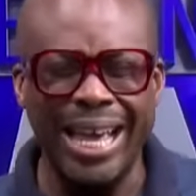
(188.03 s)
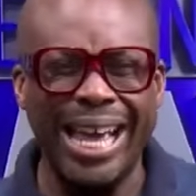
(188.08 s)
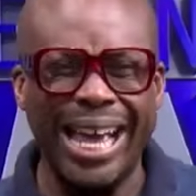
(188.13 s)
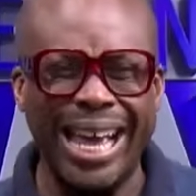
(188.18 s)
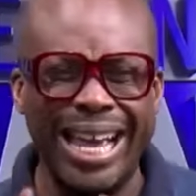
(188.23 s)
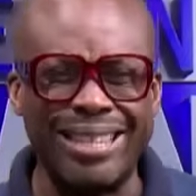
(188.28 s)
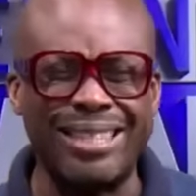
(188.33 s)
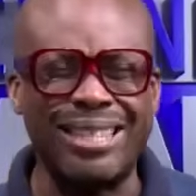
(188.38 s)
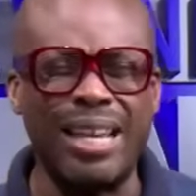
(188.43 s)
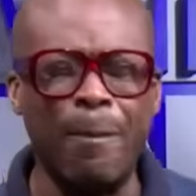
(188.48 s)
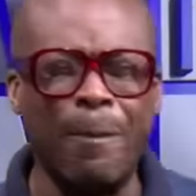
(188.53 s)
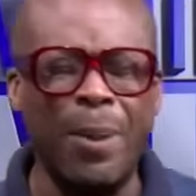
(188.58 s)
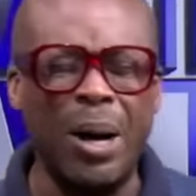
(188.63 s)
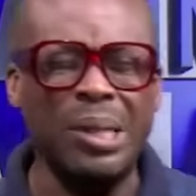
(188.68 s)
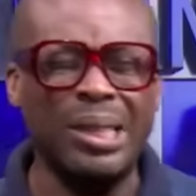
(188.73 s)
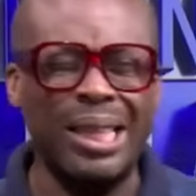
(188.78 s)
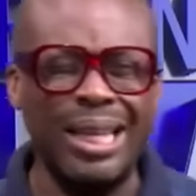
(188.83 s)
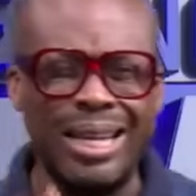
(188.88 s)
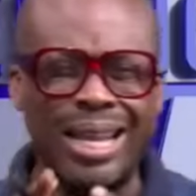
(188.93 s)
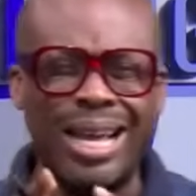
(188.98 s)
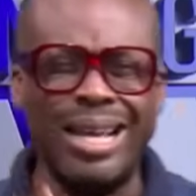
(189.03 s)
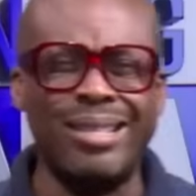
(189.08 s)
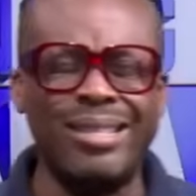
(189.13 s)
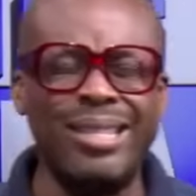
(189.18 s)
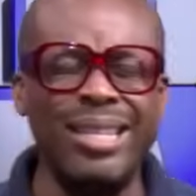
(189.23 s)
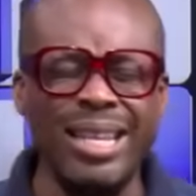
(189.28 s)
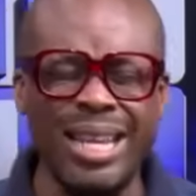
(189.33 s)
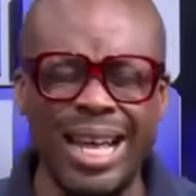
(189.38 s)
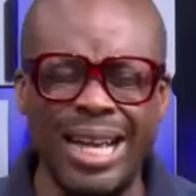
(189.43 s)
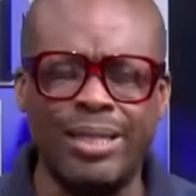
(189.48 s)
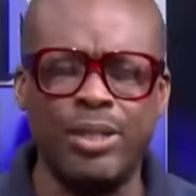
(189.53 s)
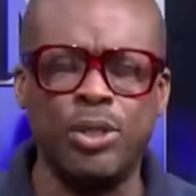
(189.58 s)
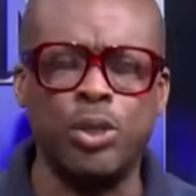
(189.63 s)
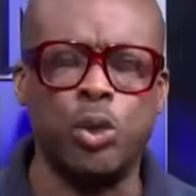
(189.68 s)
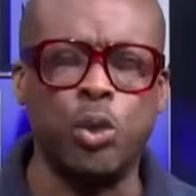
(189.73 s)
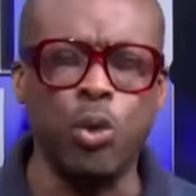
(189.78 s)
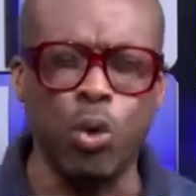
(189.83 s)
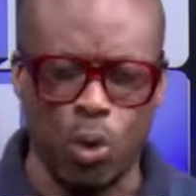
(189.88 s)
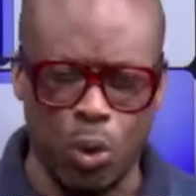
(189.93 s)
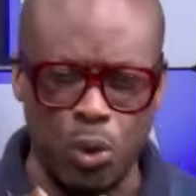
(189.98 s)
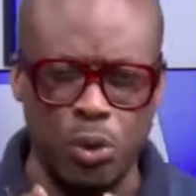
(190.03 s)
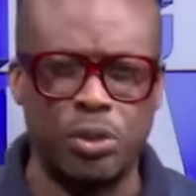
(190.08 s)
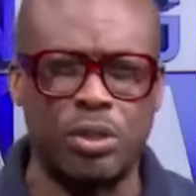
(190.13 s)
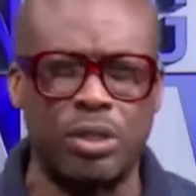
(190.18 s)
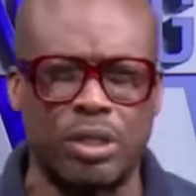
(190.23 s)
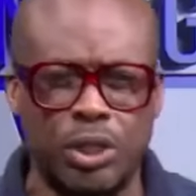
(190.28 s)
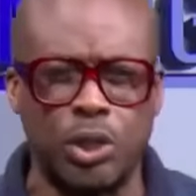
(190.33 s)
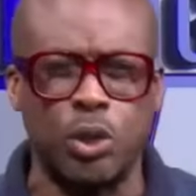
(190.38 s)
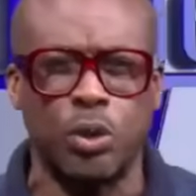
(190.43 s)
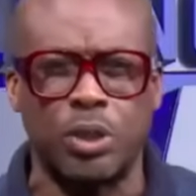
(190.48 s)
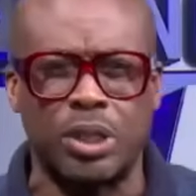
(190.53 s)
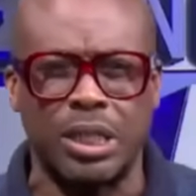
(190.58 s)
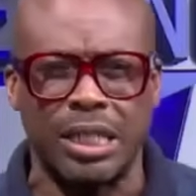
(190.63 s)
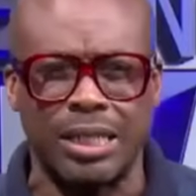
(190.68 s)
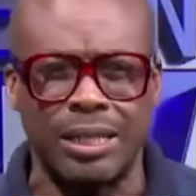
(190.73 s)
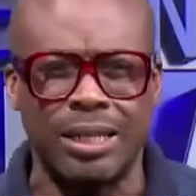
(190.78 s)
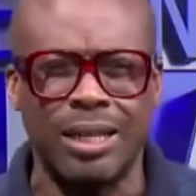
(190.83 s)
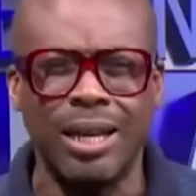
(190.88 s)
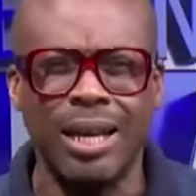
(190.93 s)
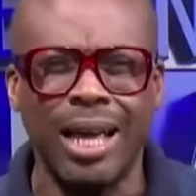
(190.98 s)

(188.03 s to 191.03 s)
It's about the 1992 Constitution